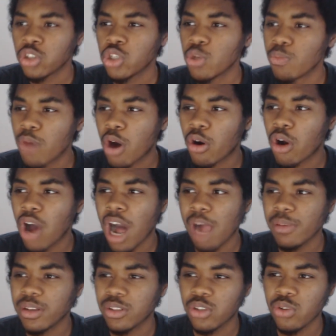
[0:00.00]
Tomorrow
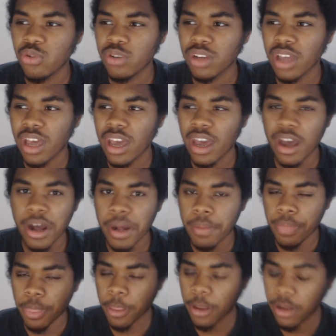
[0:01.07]
I'll be doing I